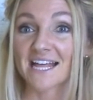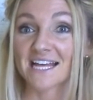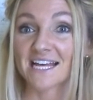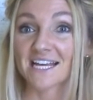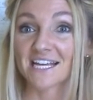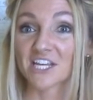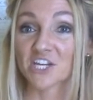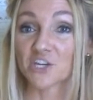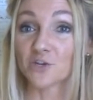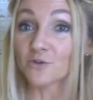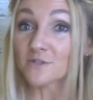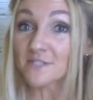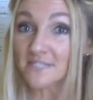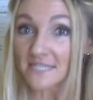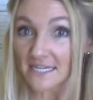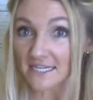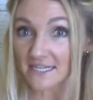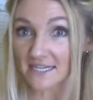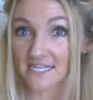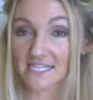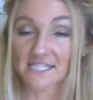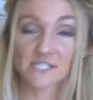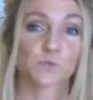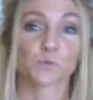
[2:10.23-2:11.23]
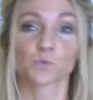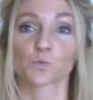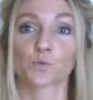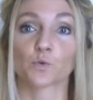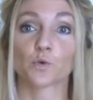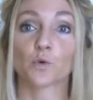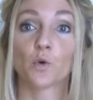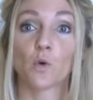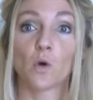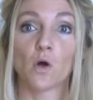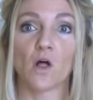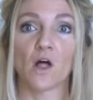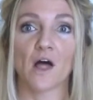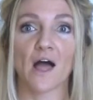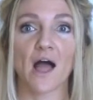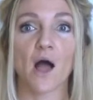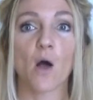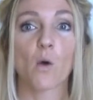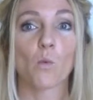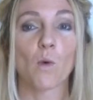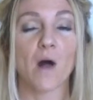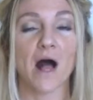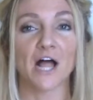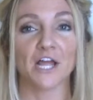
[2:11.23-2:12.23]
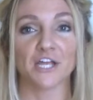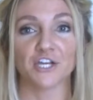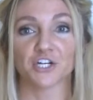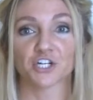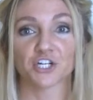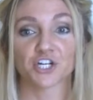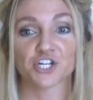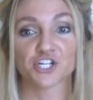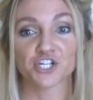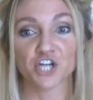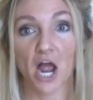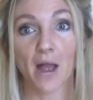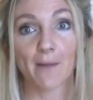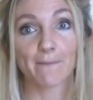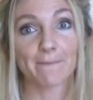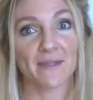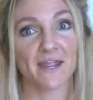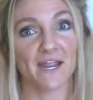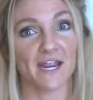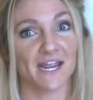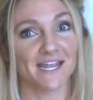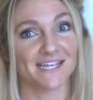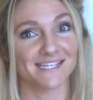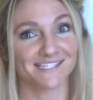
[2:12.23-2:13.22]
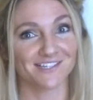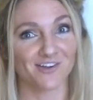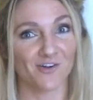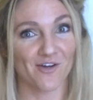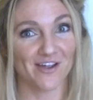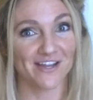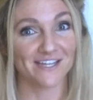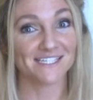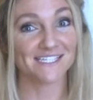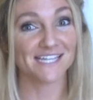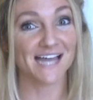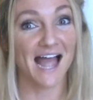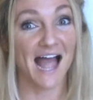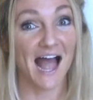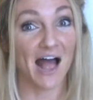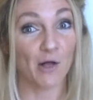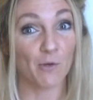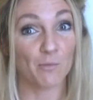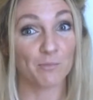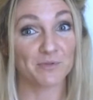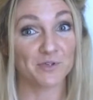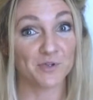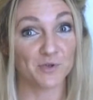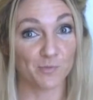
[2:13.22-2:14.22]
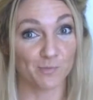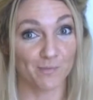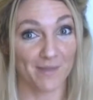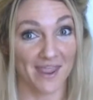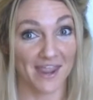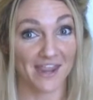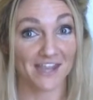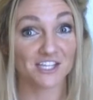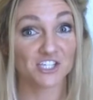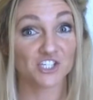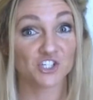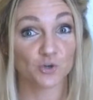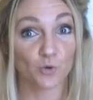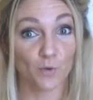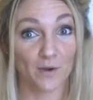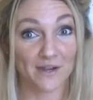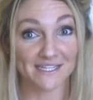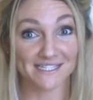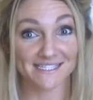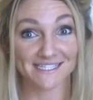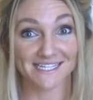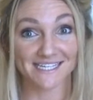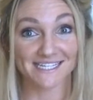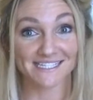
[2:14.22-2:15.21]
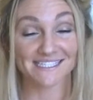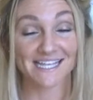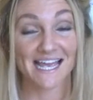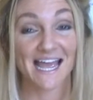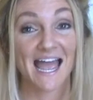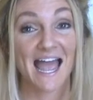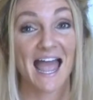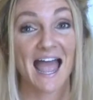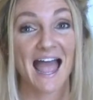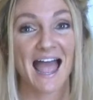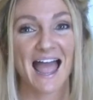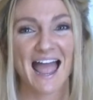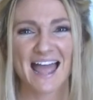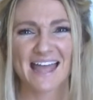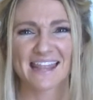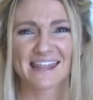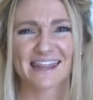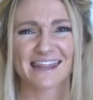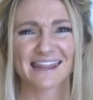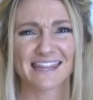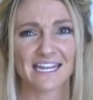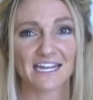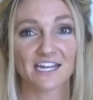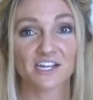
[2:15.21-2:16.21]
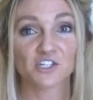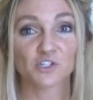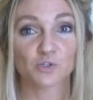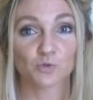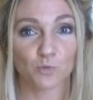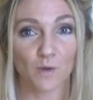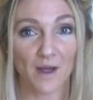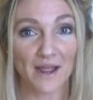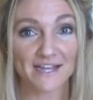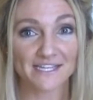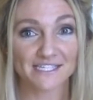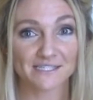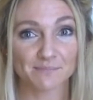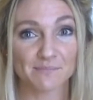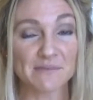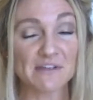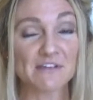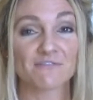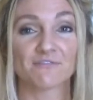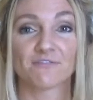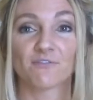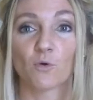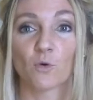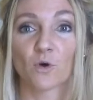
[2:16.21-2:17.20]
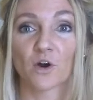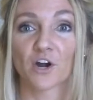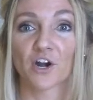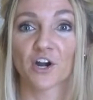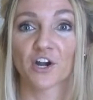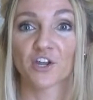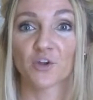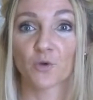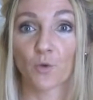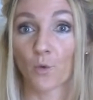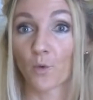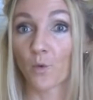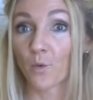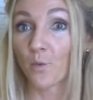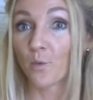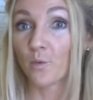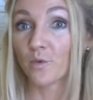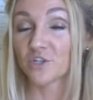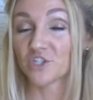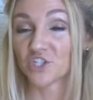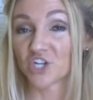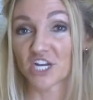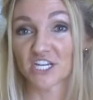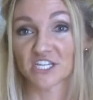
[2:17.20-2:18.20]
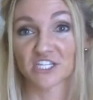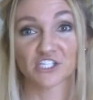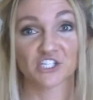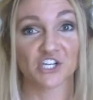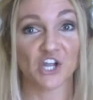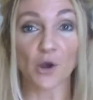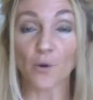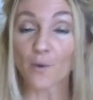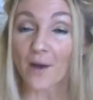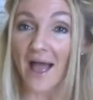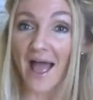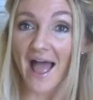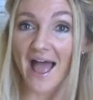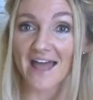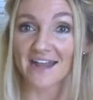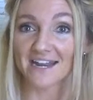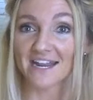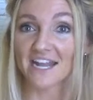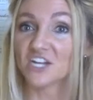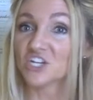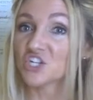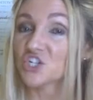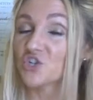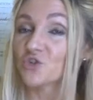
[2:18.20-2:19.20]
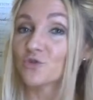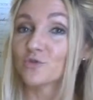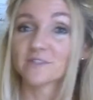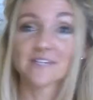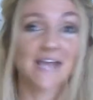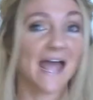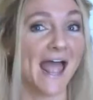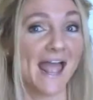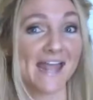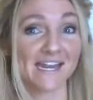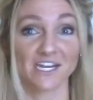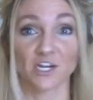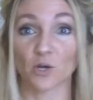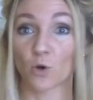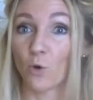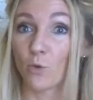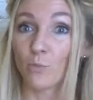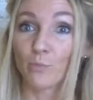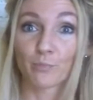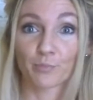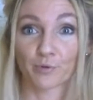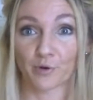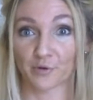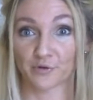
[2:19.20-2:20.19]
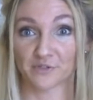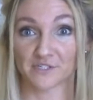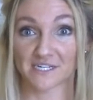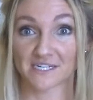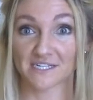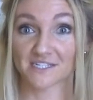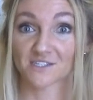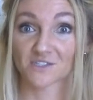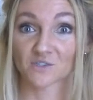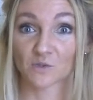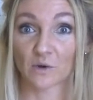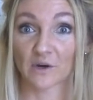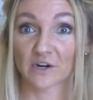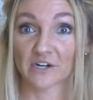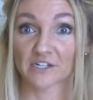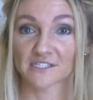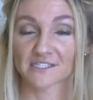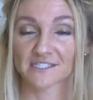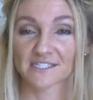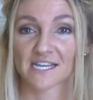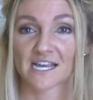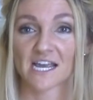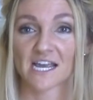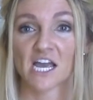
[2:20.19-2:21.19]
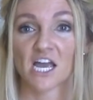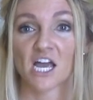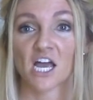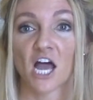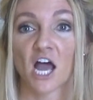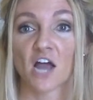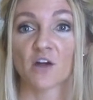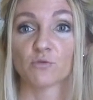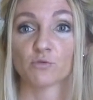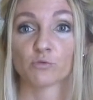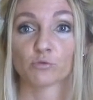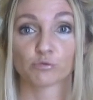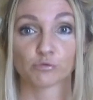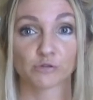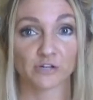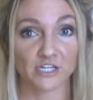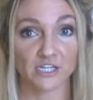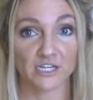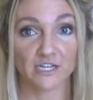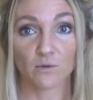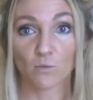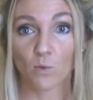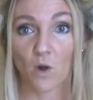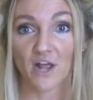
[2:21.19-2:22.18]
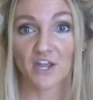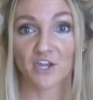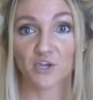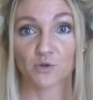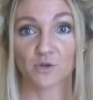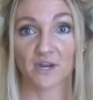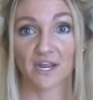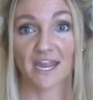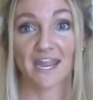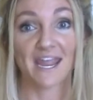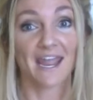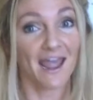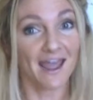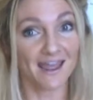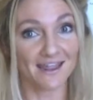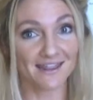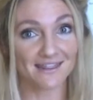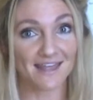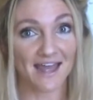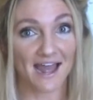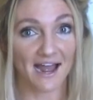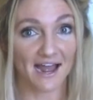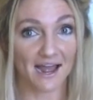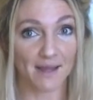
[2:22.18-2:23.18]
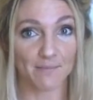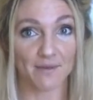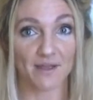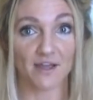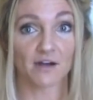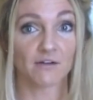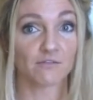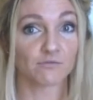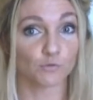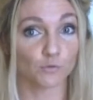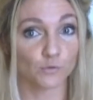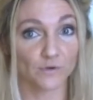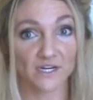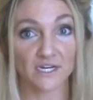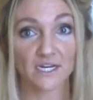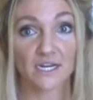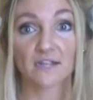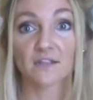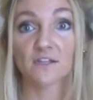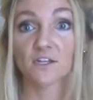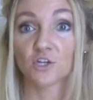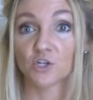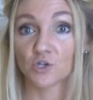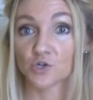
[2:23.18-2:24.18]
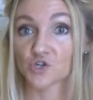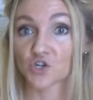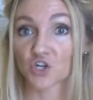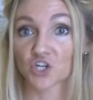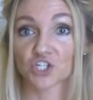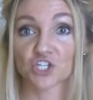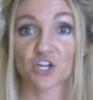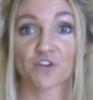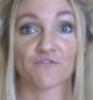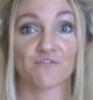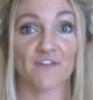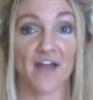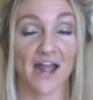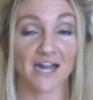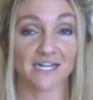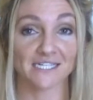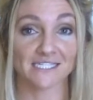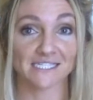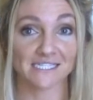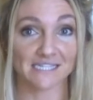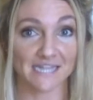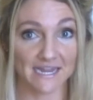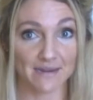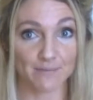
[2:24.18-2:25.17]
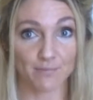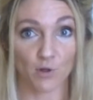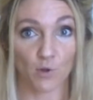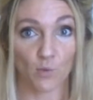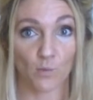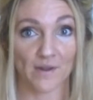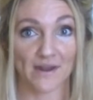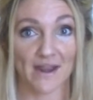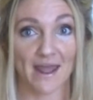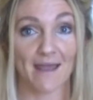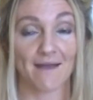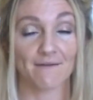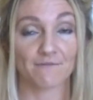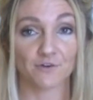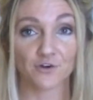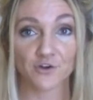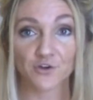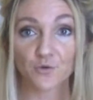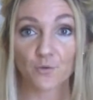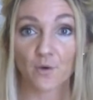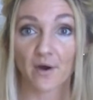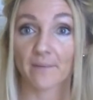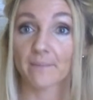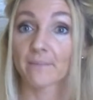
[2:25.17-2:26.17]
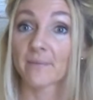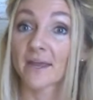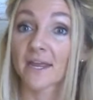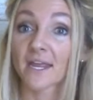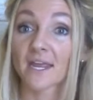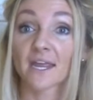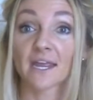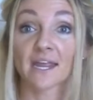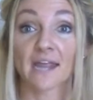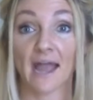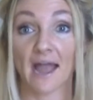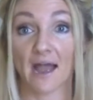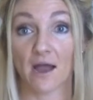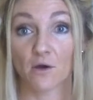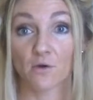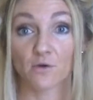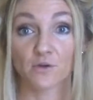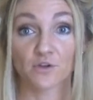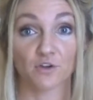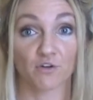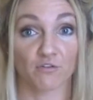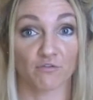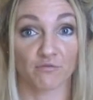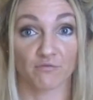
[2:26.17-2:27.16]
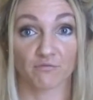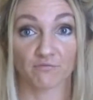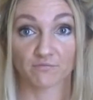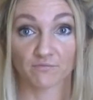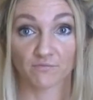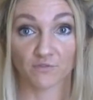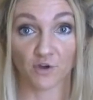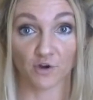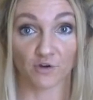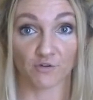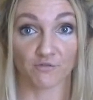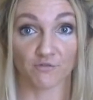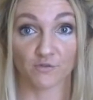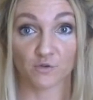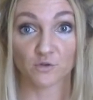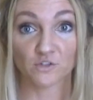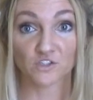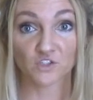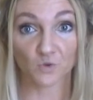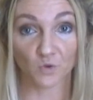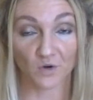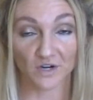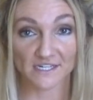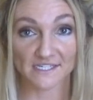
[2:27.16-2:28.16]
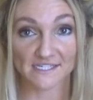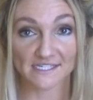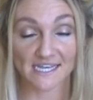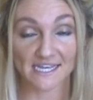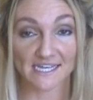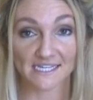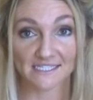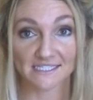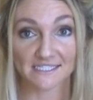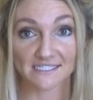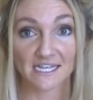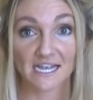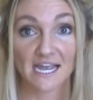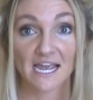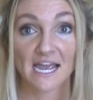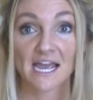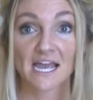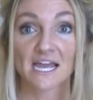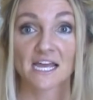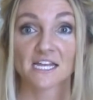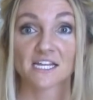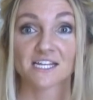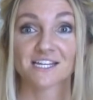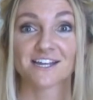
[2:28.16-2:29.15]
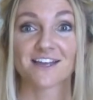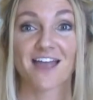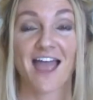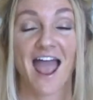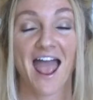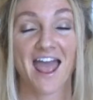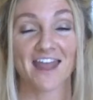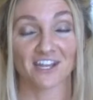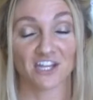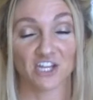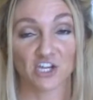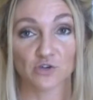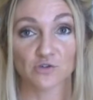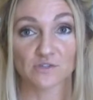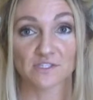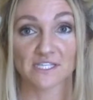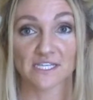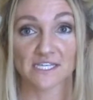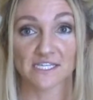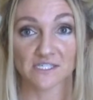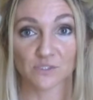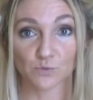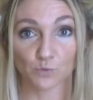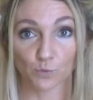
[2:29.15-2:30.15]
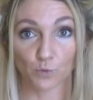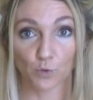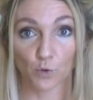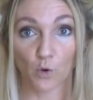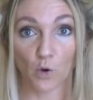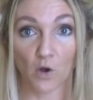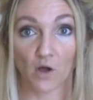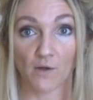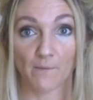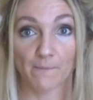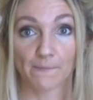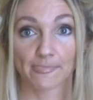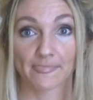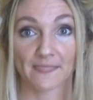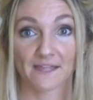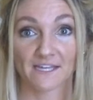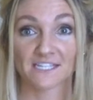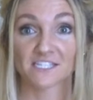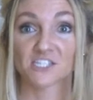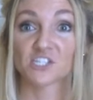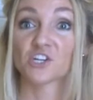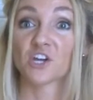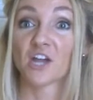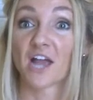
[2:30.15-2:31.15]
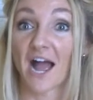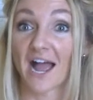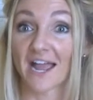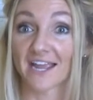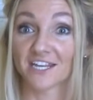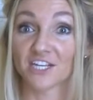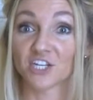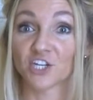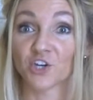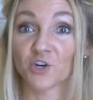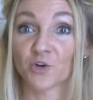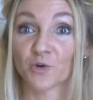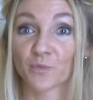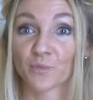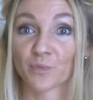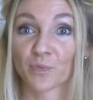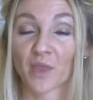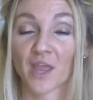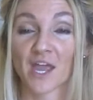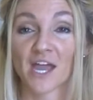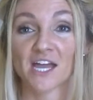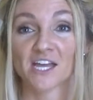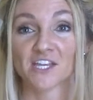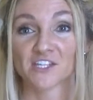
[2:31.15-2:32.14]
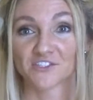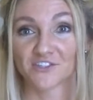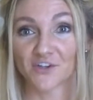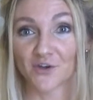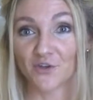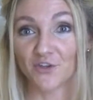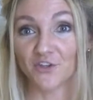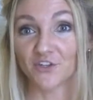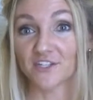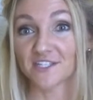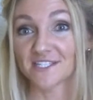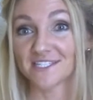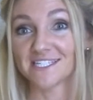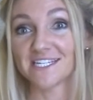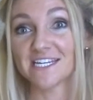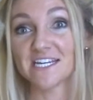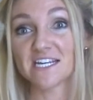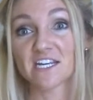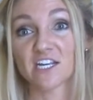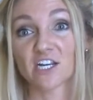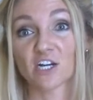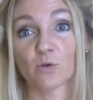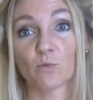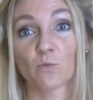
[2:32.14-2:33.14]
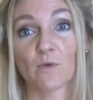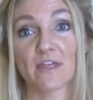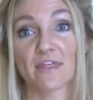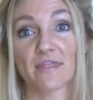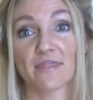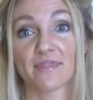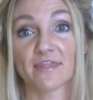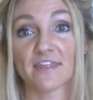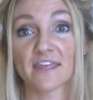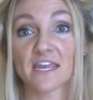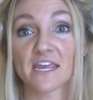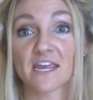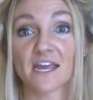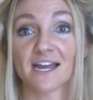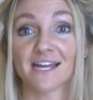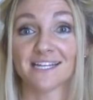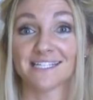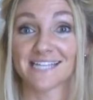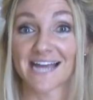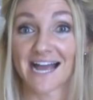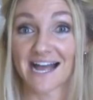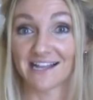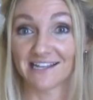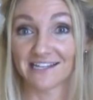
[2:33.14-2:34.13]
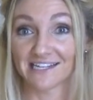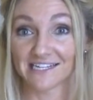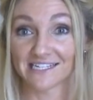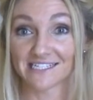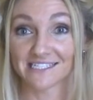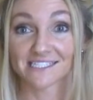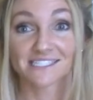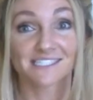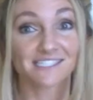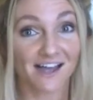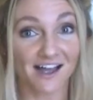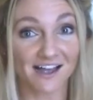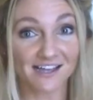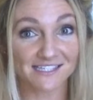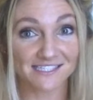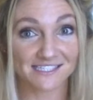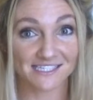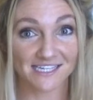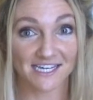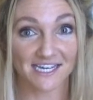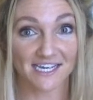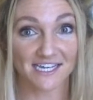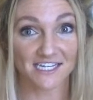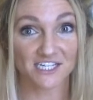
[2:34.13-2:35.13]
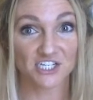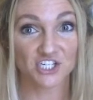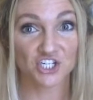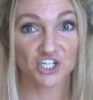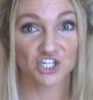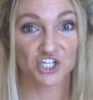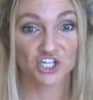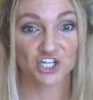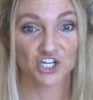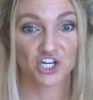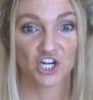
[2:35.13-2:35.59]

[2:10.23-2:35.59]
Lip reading: Using this rule while you're shopping is going to help you make choices and think twice before you just go ahead and choose any old protein source. I really want you to get in the habit of reading the nutrition facts label whenever you are picking out your food sources, and use this rule to guide you. So you'll see here with the Italian sausage,